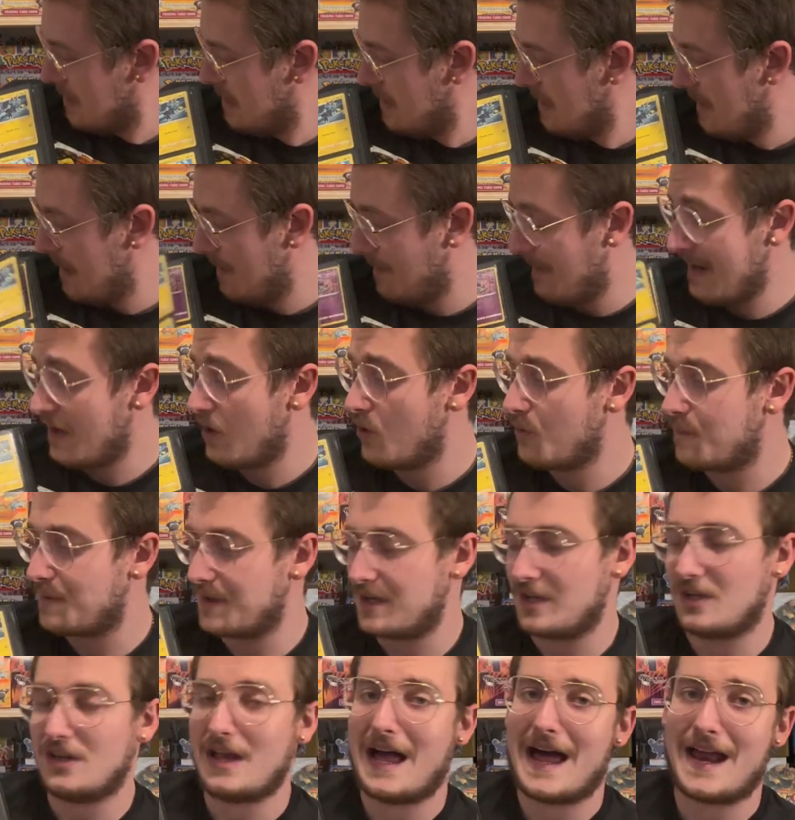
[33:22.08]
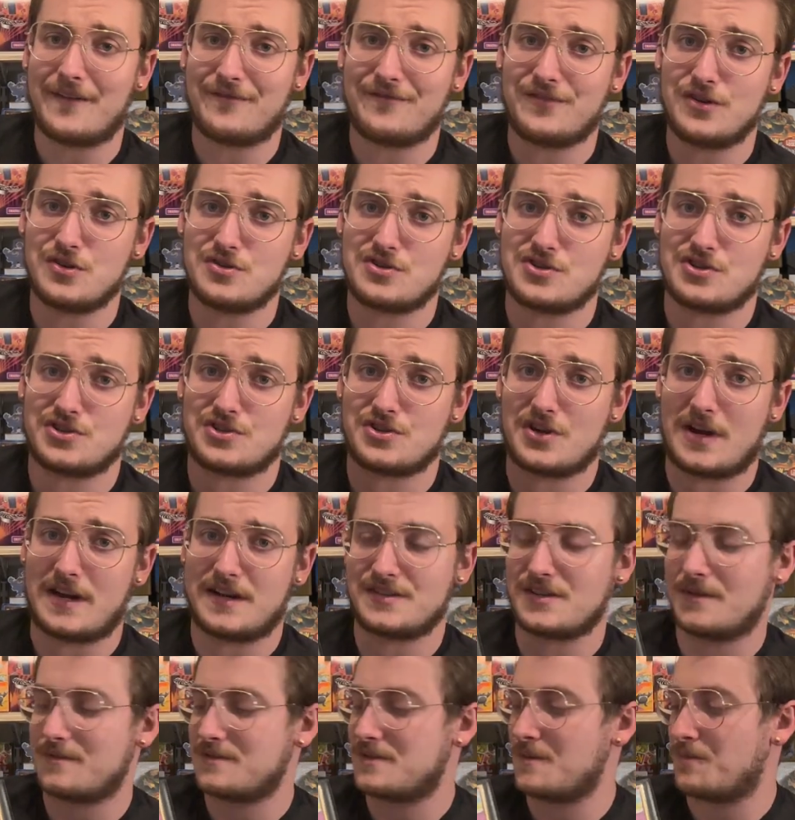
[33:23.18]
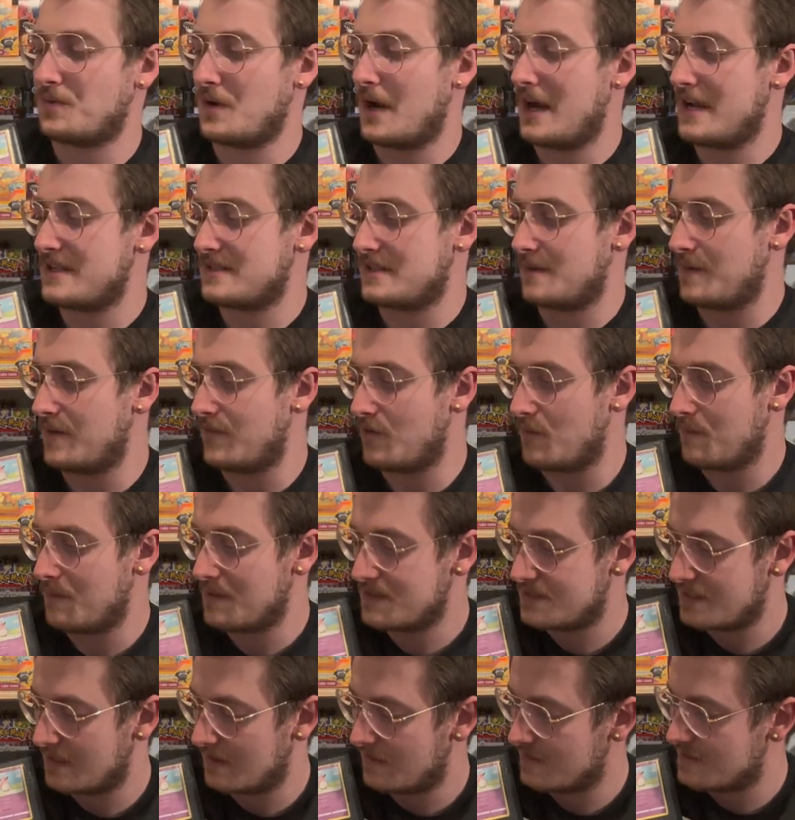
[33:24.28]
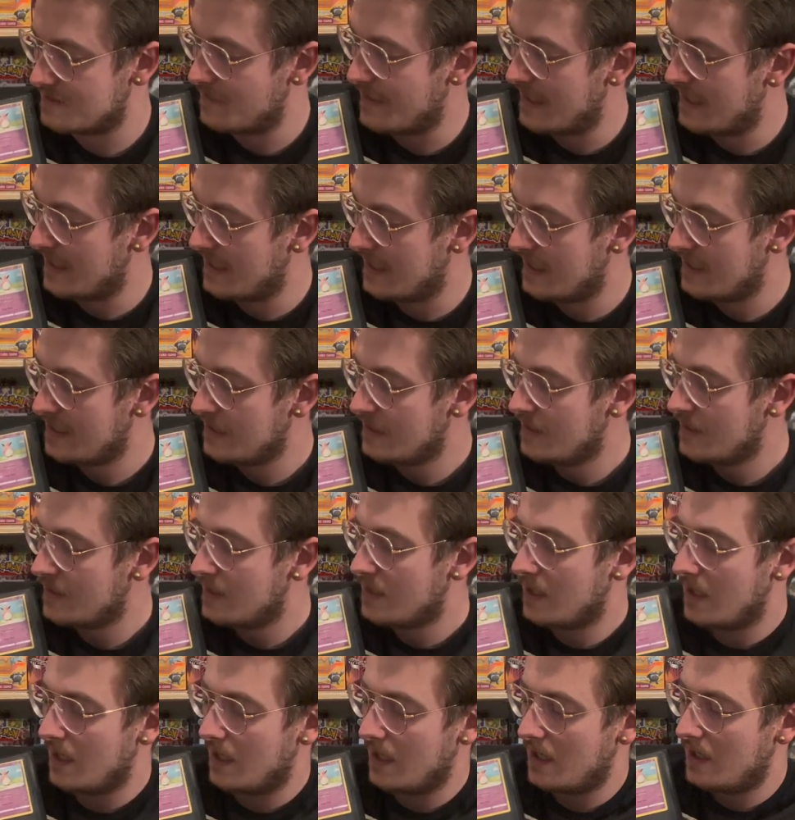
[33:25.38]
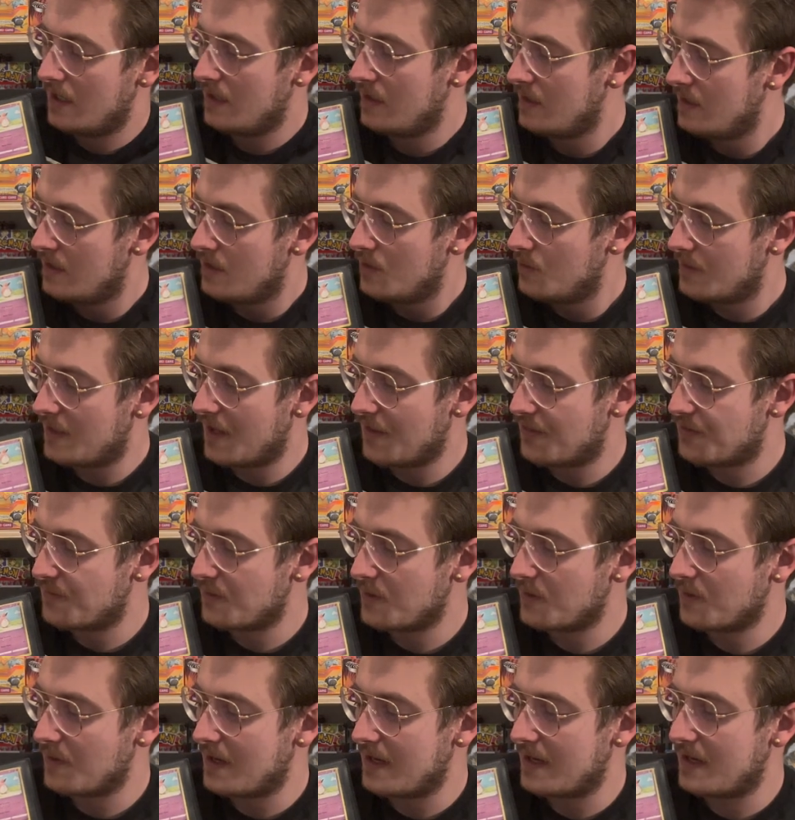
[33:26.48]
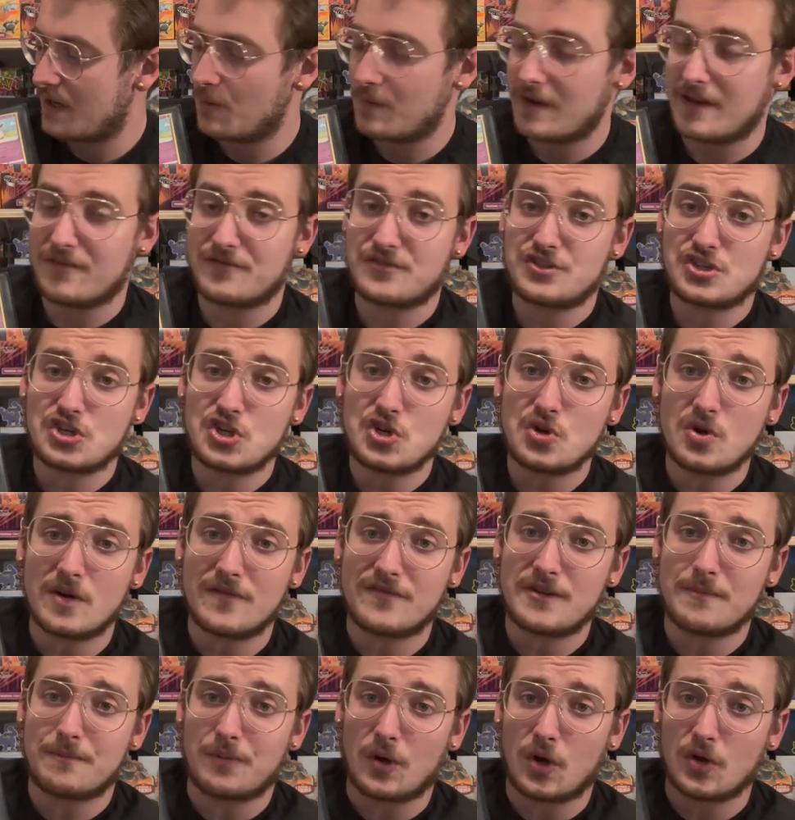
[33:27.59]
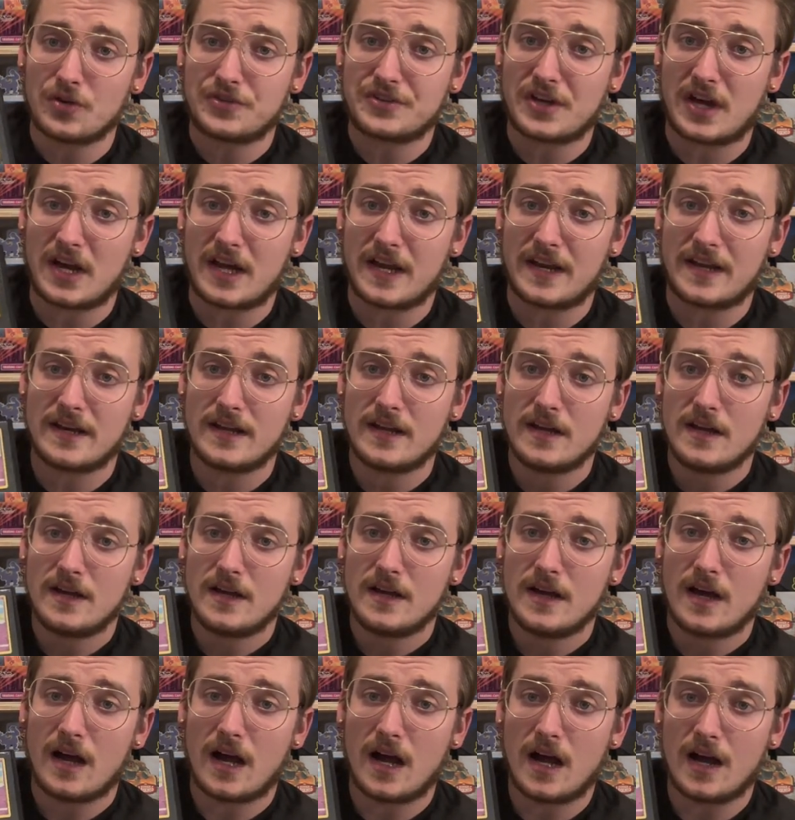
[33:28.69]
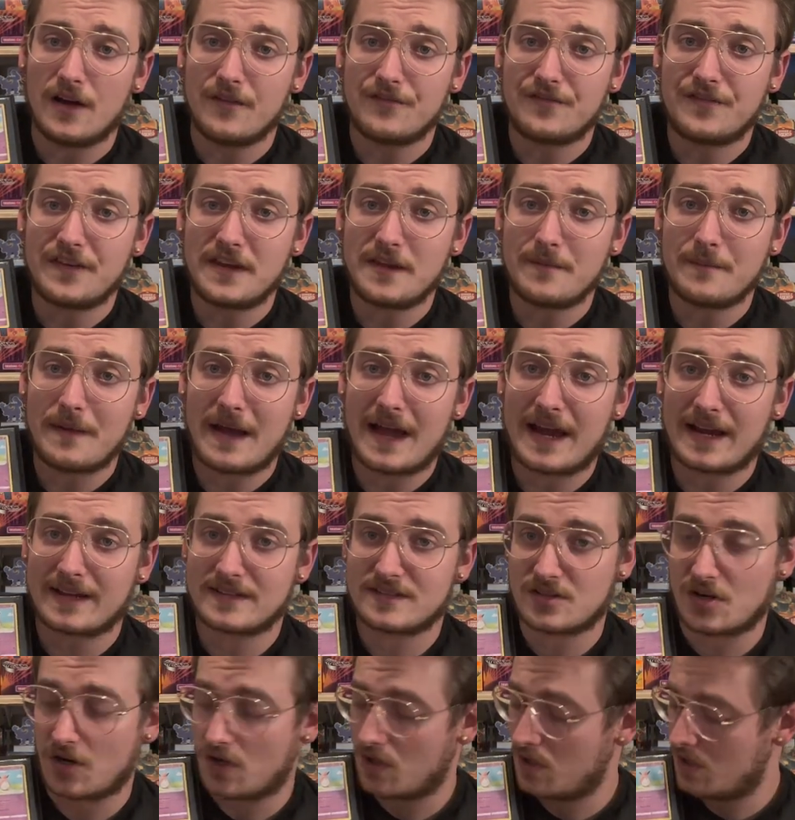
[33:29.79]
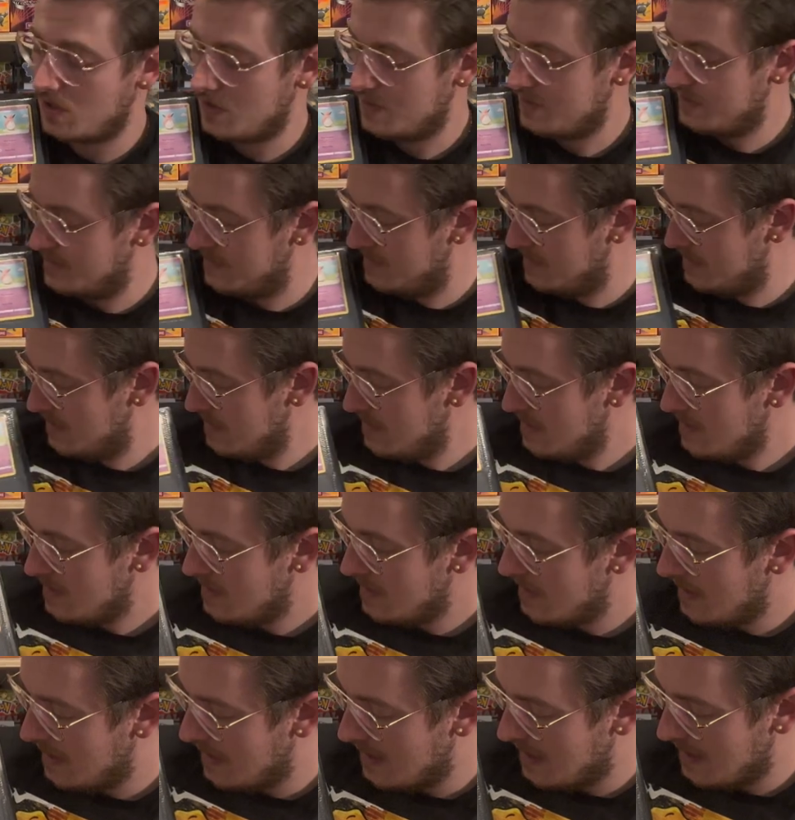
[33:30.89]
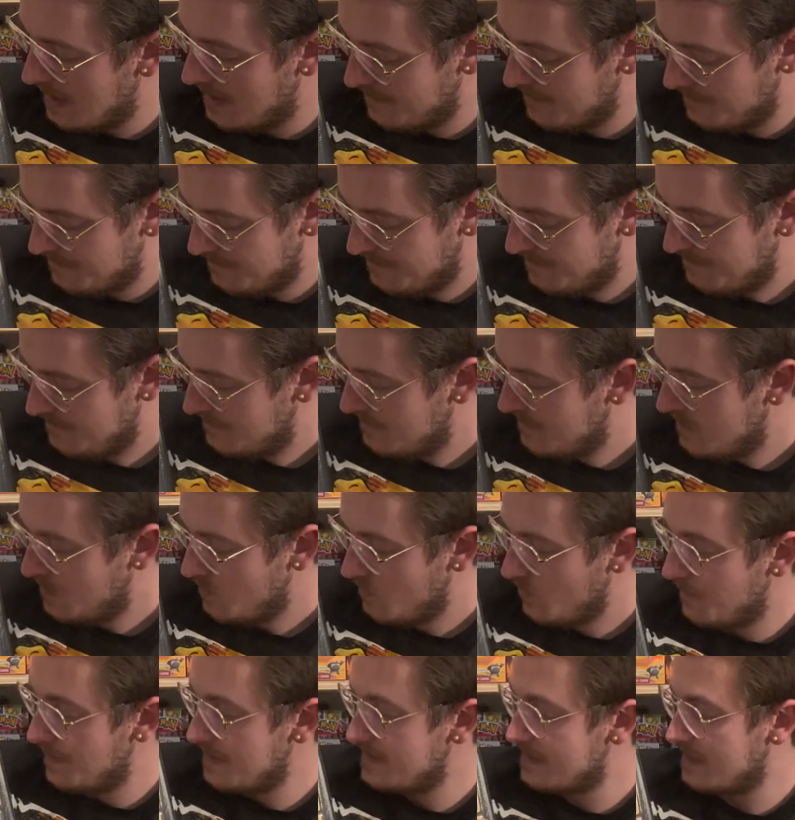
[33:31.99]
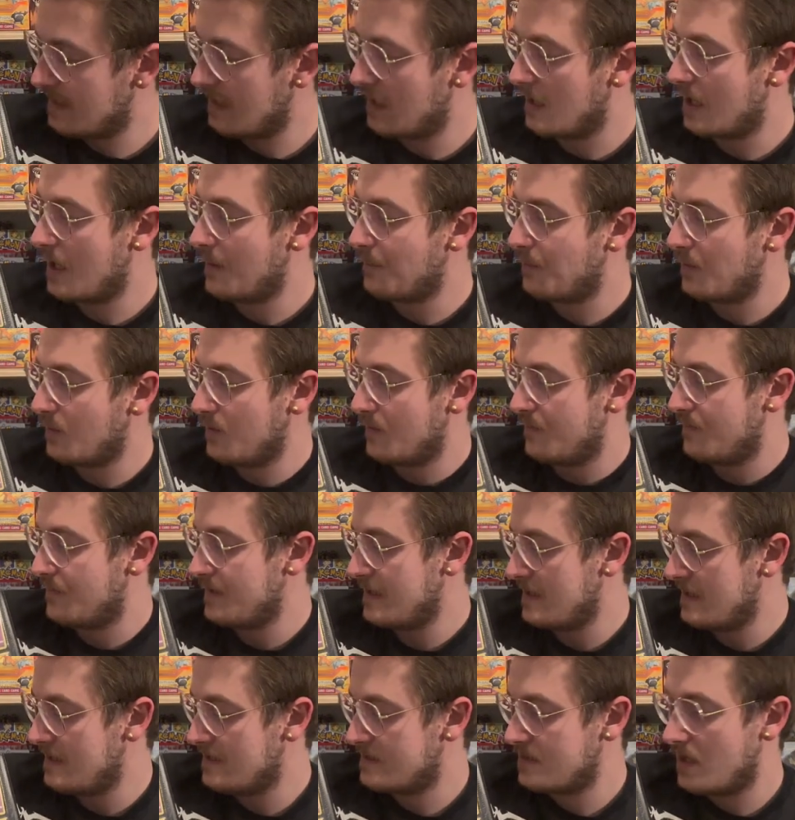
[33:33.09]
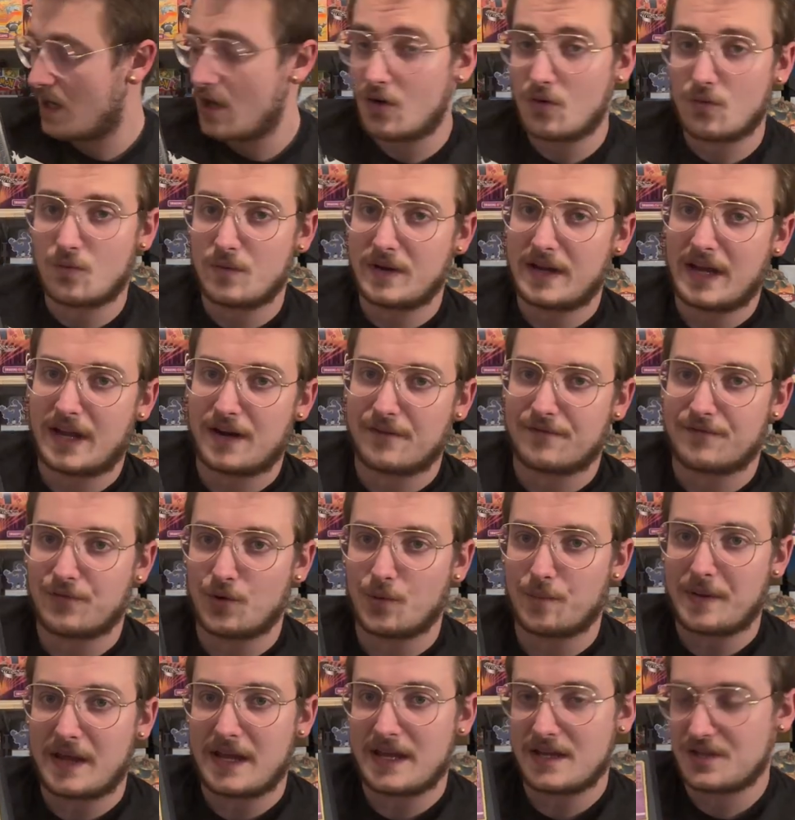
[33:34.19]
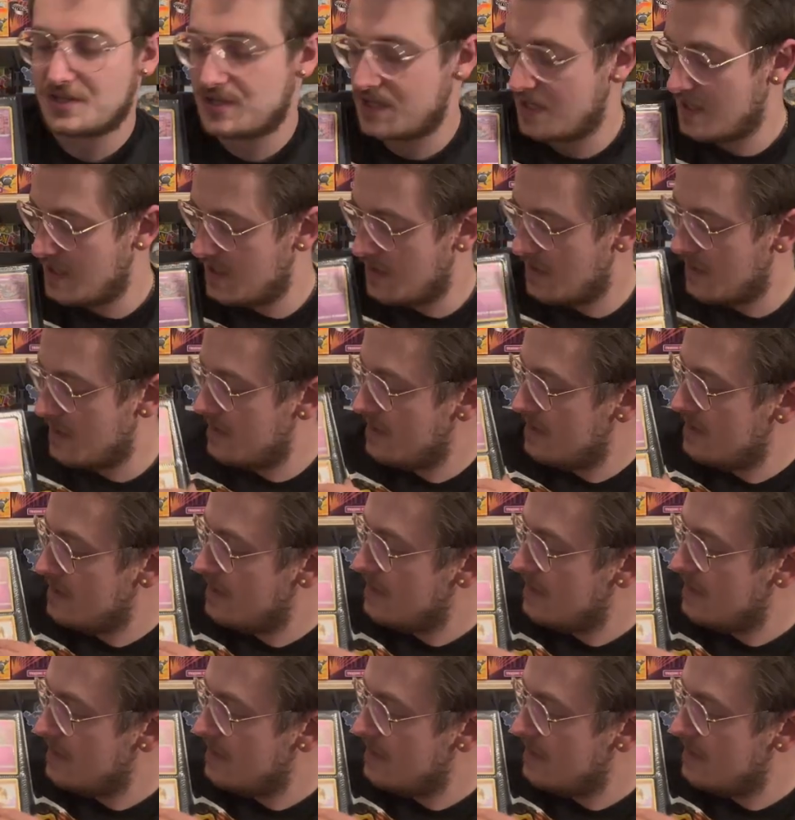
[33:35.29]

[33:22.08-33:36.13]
Um, I opened a lot of Fusion Strike, so I'm surprised I'm even missing this many. Uh, we got three right here. We have two of the Boltund uh, V max cards. Um, we're missing a couple of these. Oh, we got a full page here.